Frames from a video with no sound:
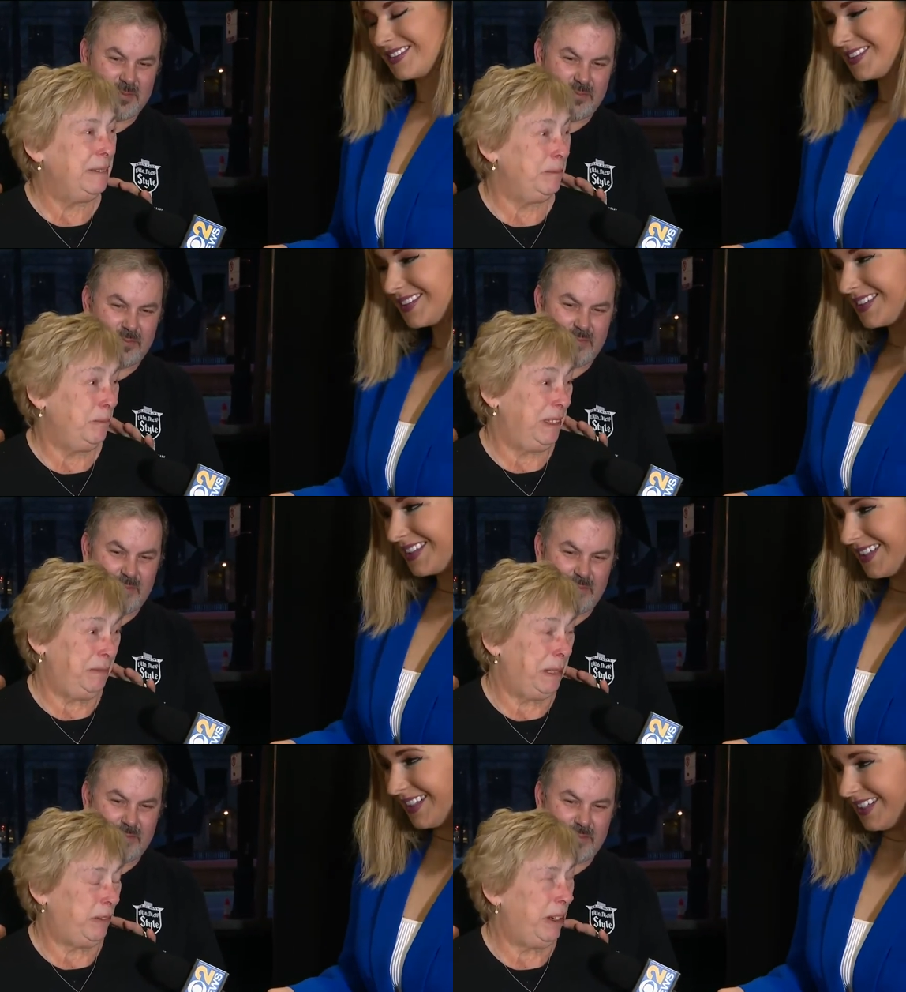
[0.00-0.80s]
Speaker 1: it,
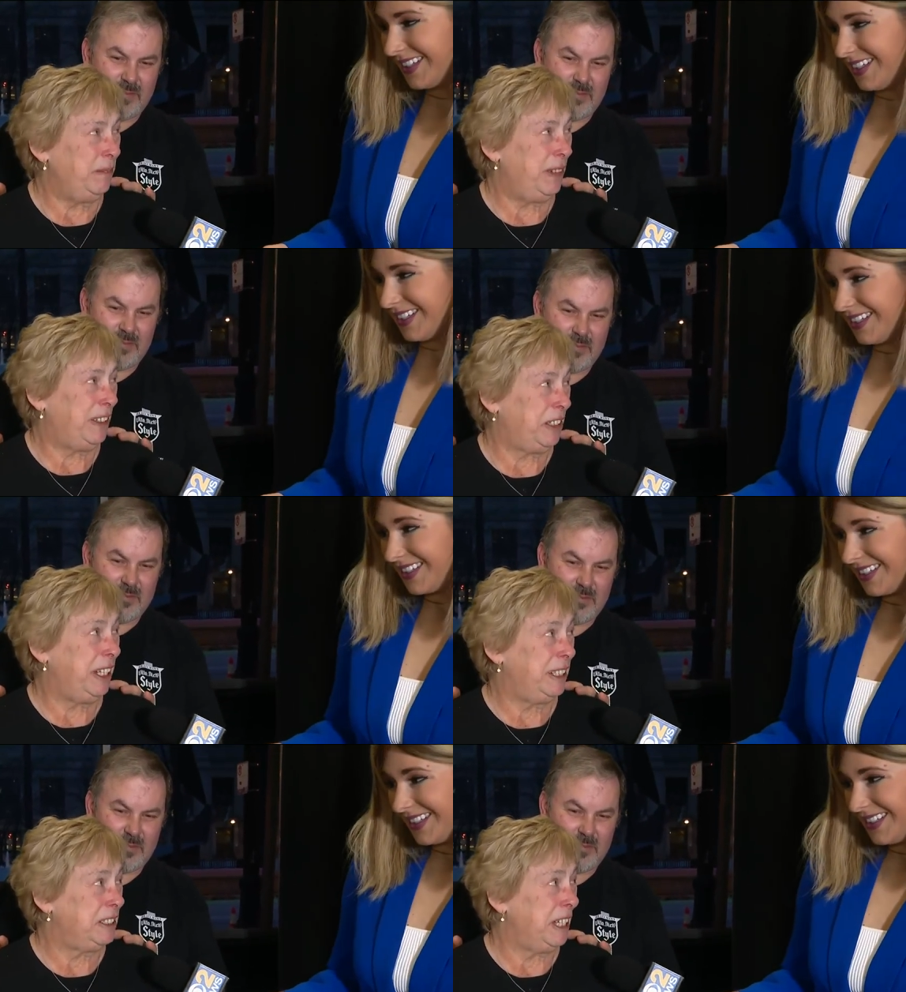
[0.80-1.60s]
my grandfather
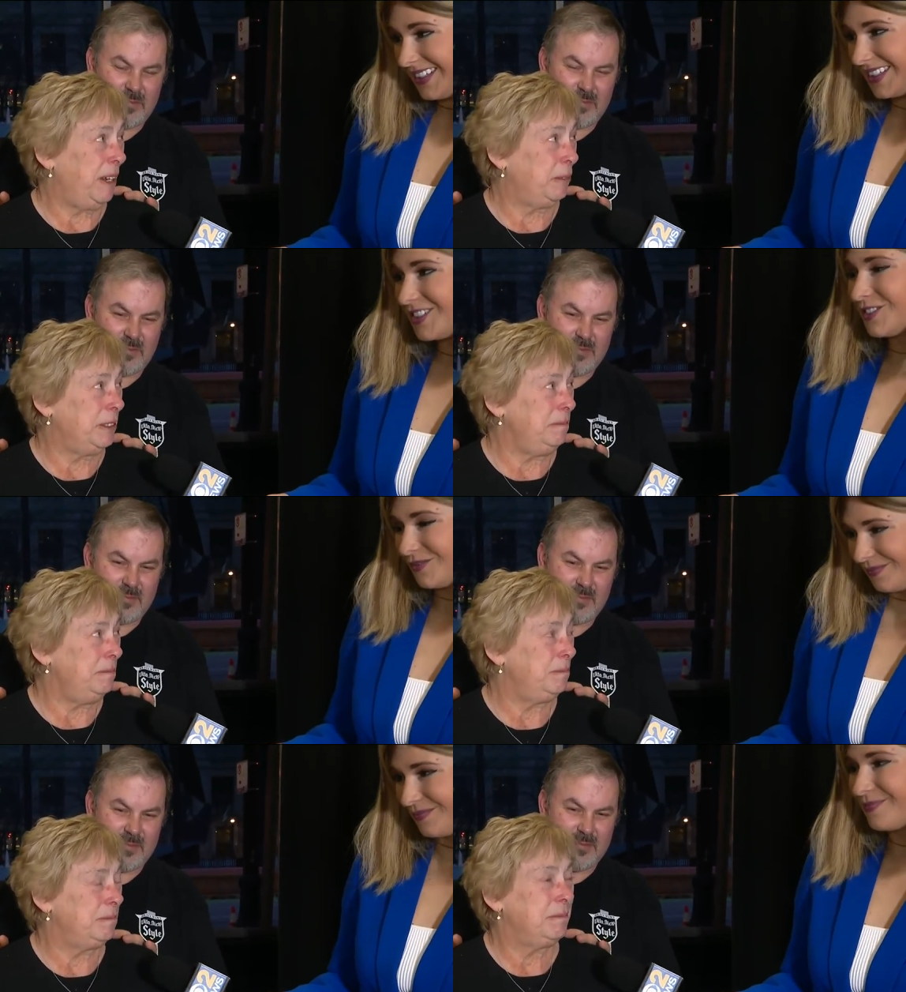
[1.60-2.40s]
had a tavern,
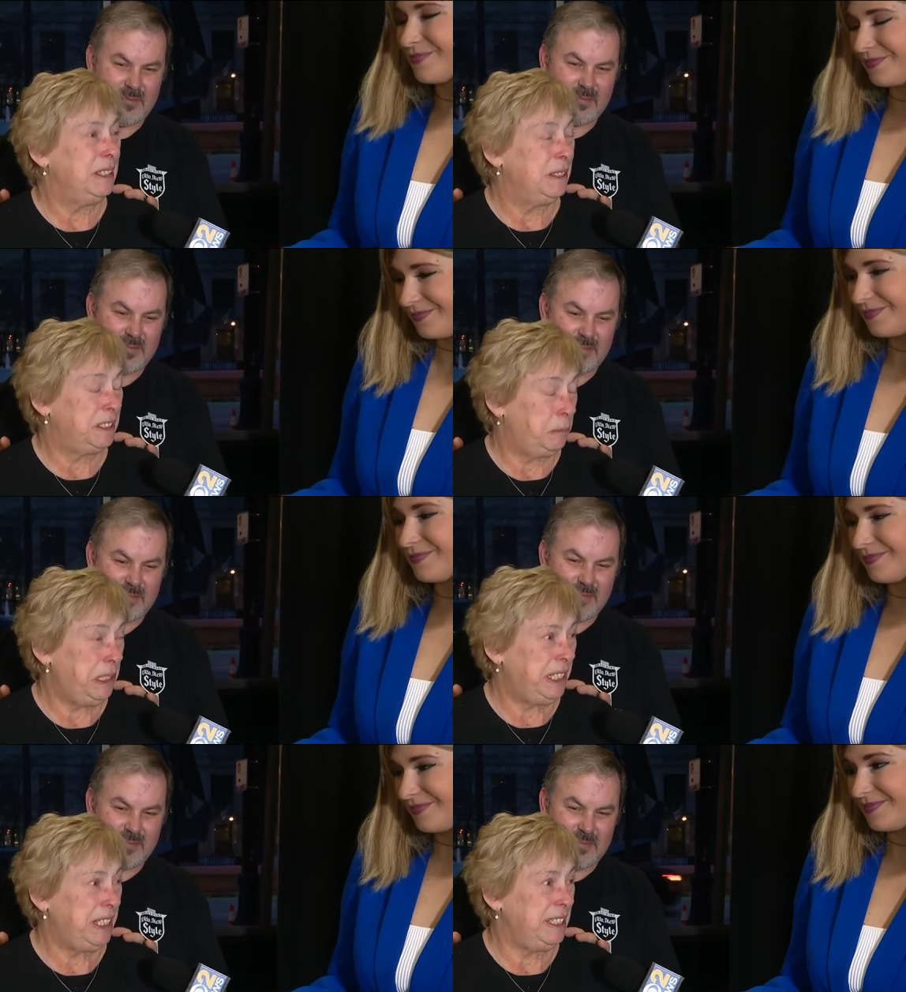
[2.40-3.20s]

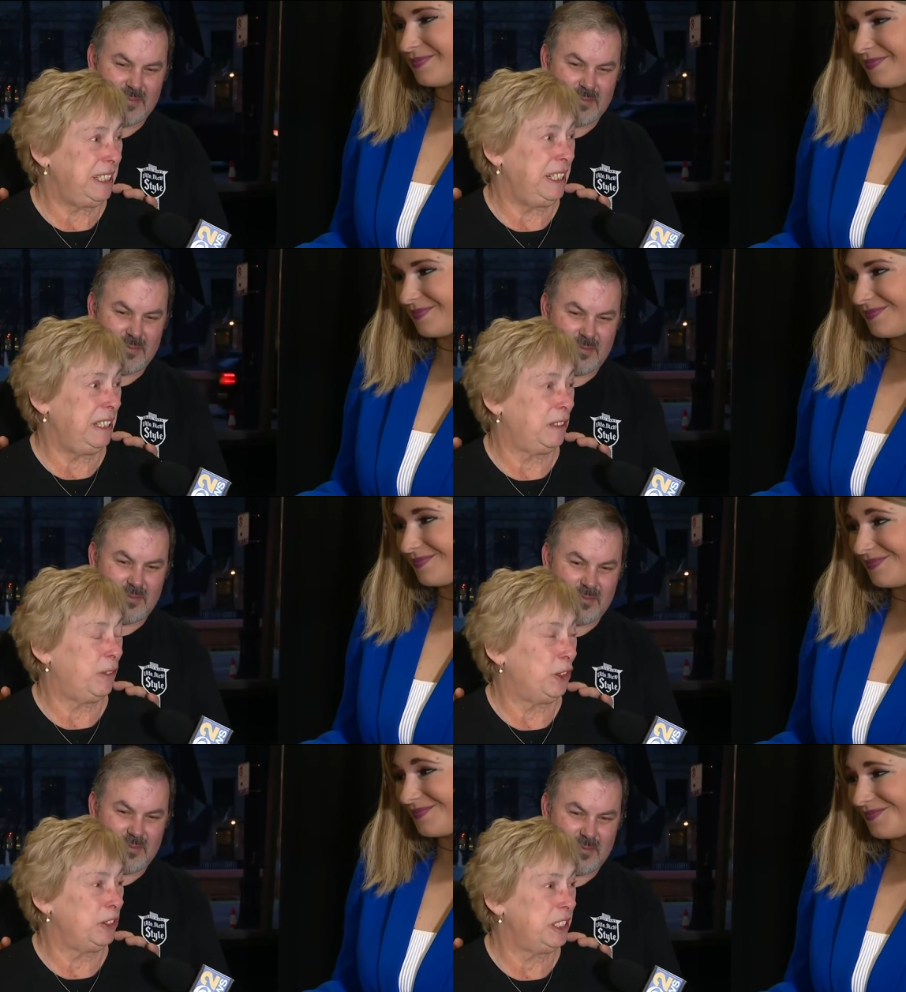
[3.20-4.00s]
speakeasy at
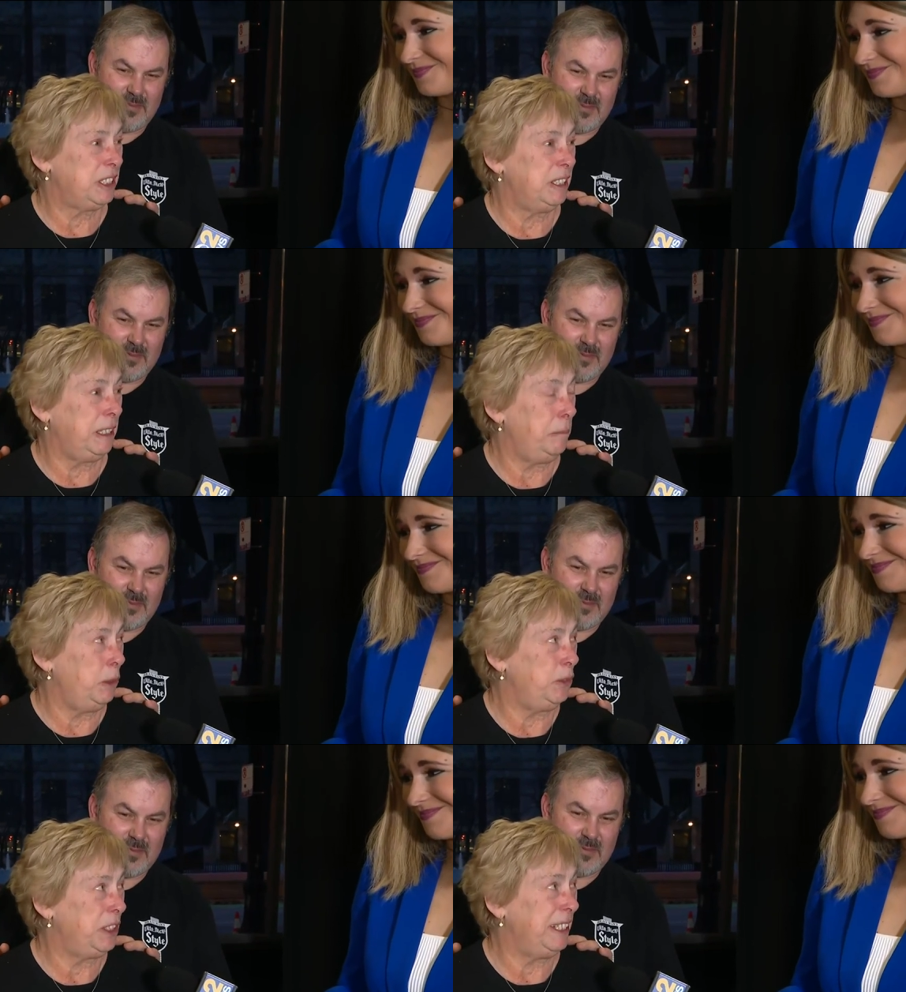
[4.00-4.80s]
first, and then
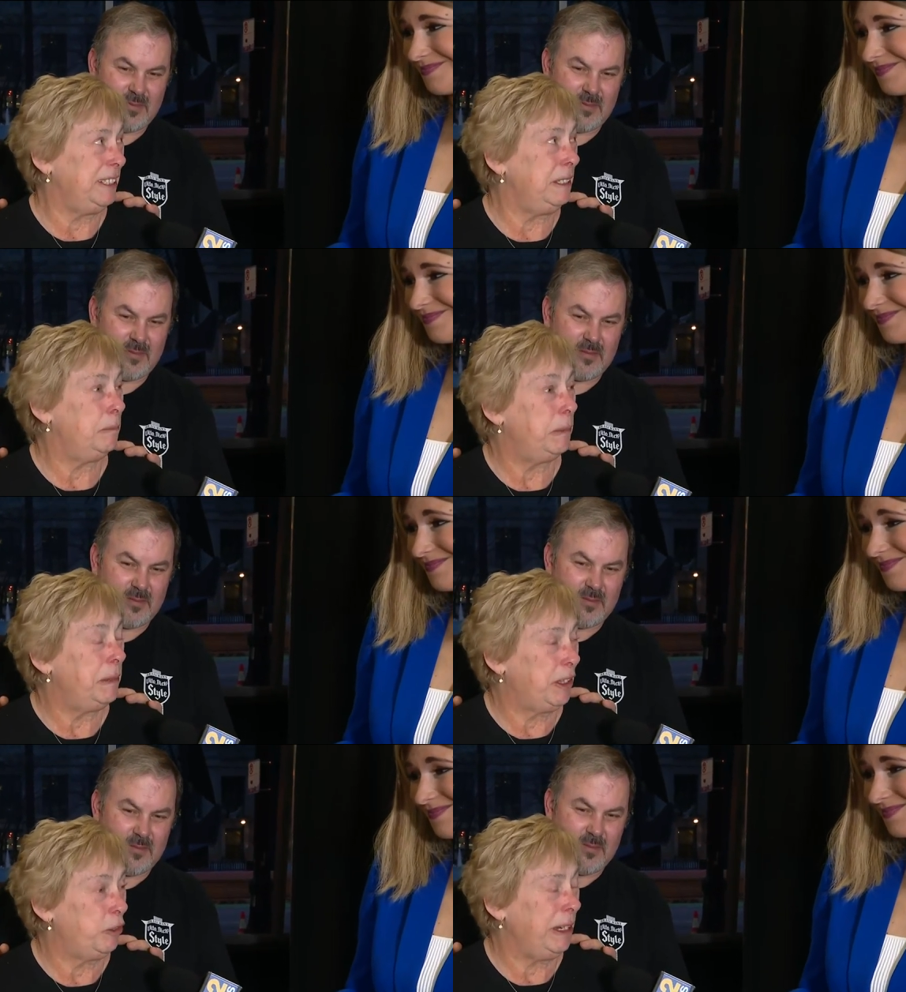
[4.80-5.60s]
moved in. But
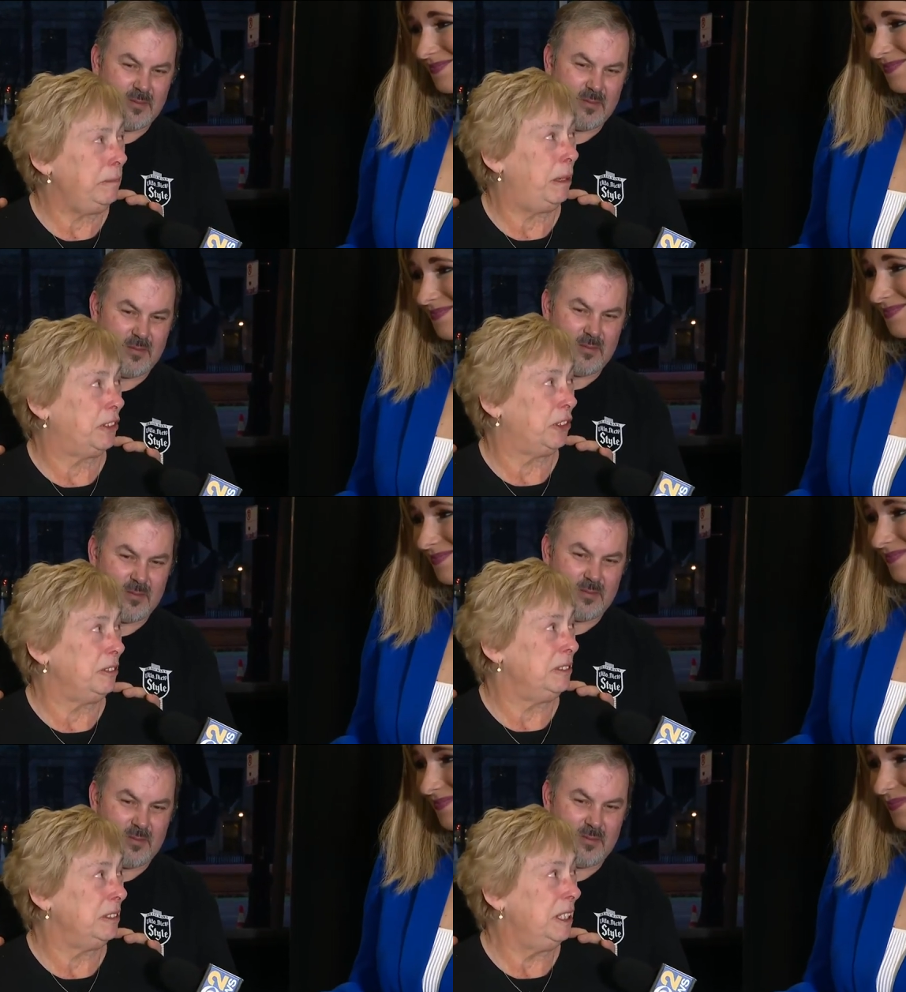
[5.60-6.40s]
my
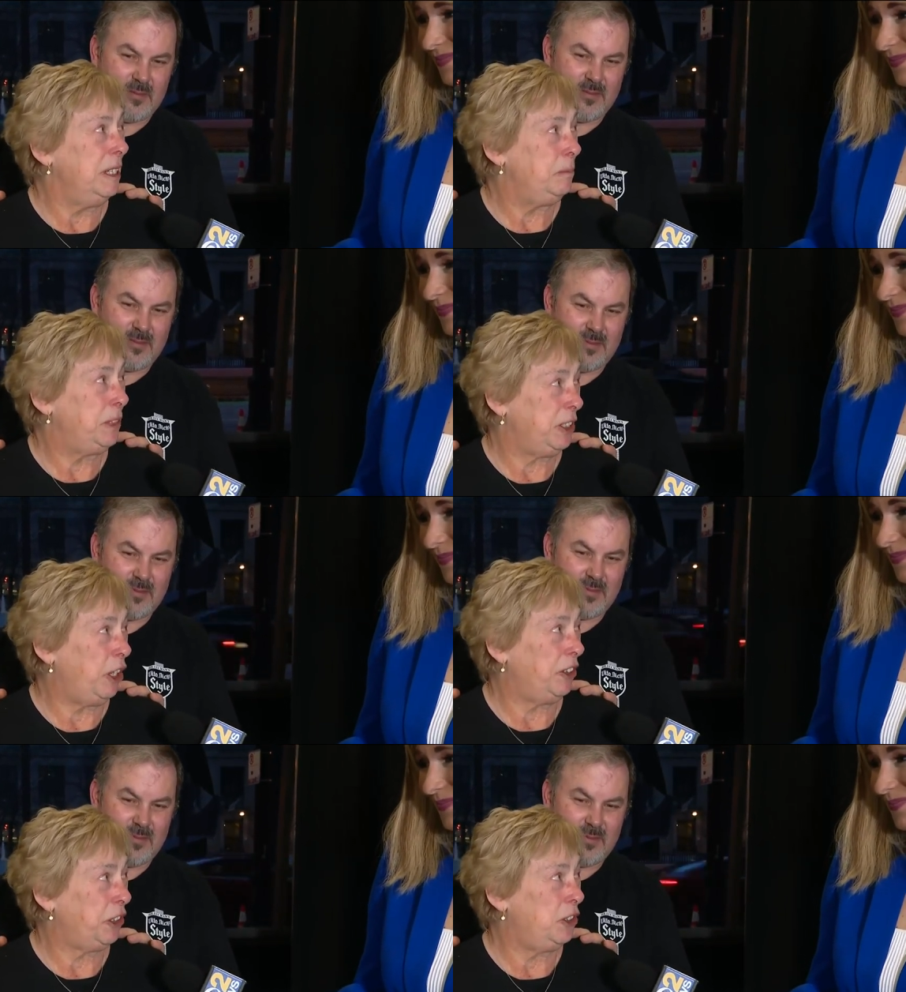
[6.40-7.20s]
grandmother did
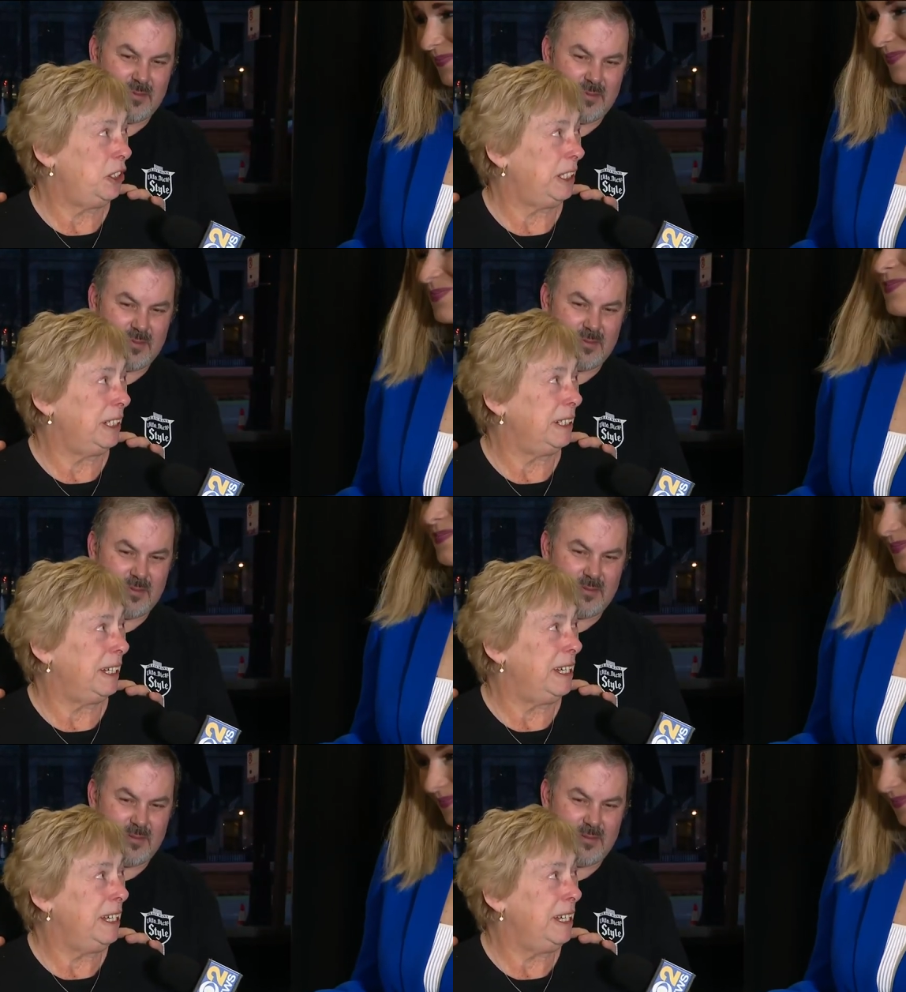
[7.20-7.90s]
all the cooking,